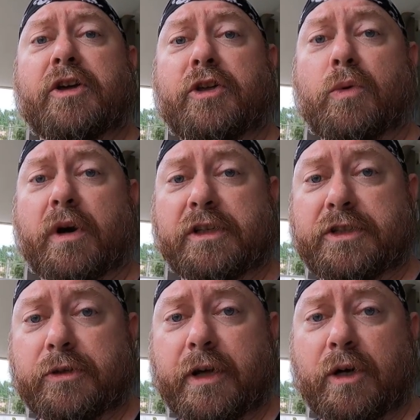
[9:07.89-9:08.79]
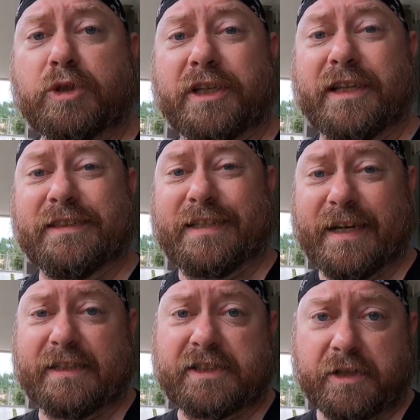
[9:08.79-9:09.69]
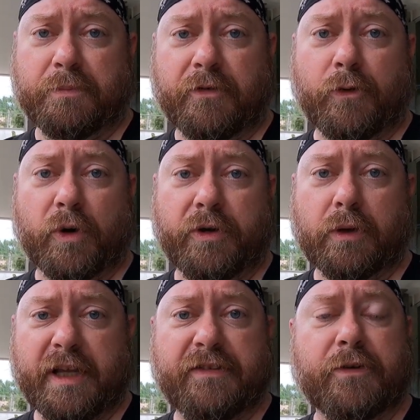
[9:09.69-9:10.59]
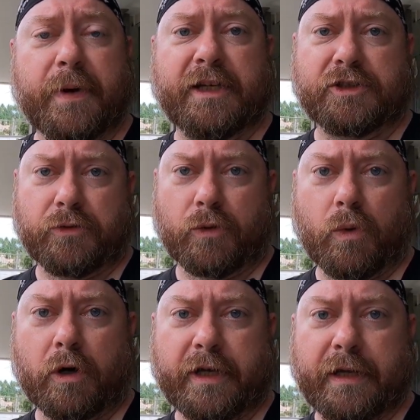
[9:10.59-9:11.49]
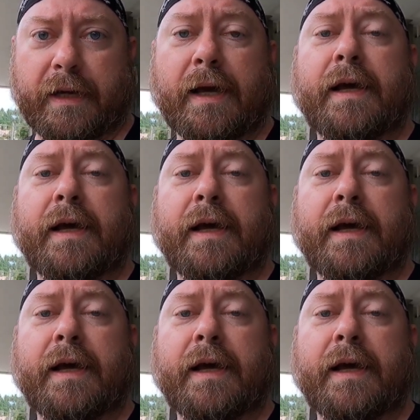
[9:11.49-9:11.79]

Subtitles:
You want to do those and then test them before you leave to make sure they're working.